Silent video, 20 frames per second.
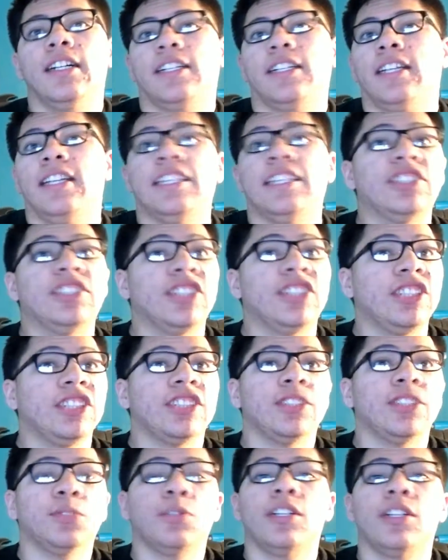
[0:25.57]
collector's
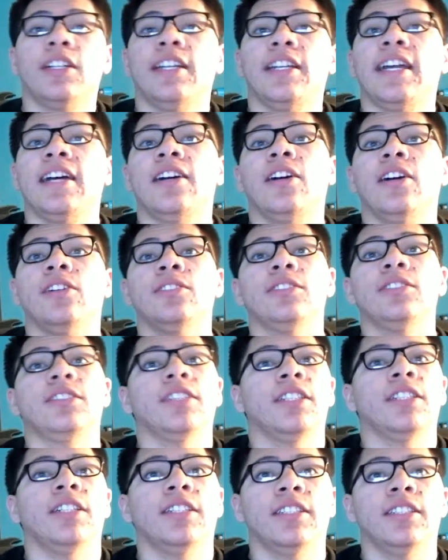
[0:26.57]
editions were announced,
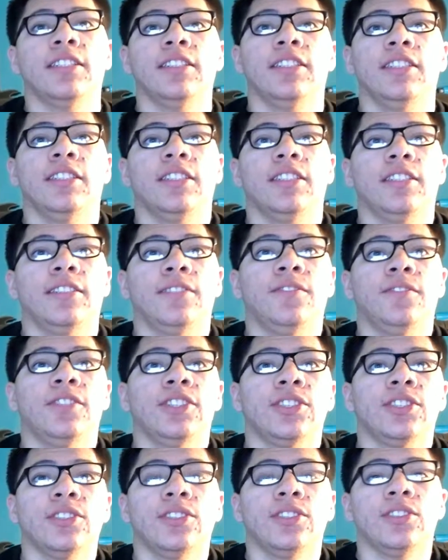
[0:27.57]
the
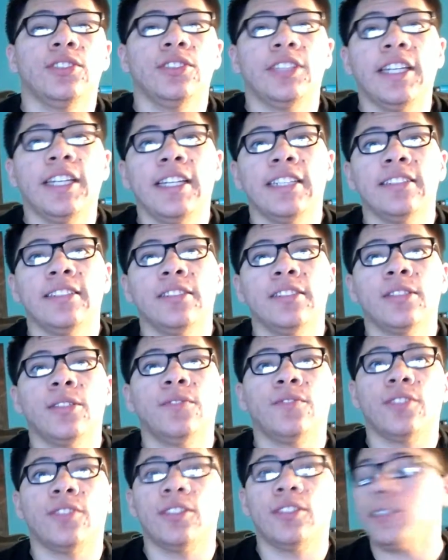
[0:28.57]
official date has
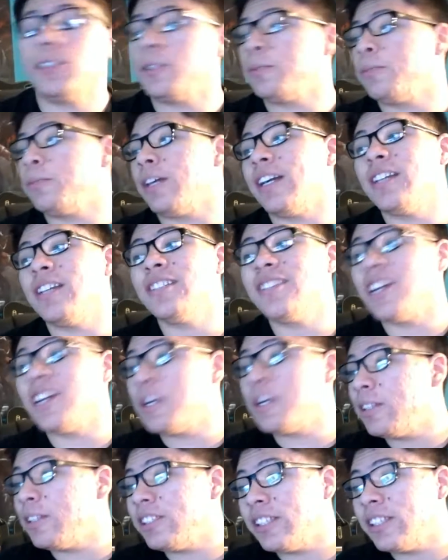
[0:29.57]
confirmed. I'm going to
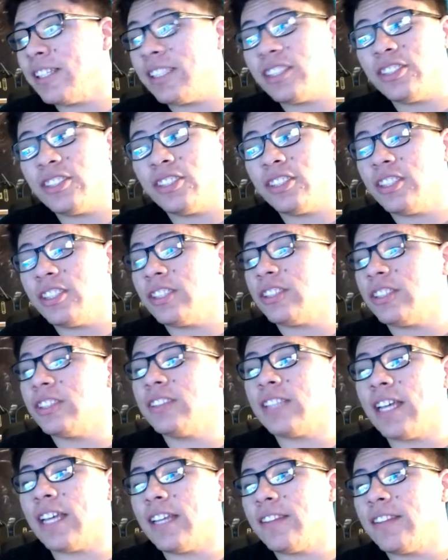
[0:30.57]
talk about the collector's
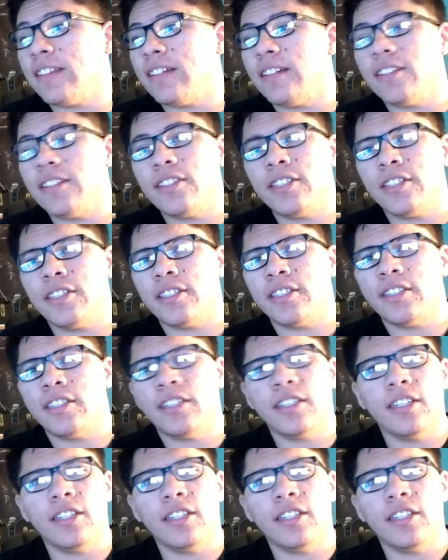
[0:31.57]
editions and the other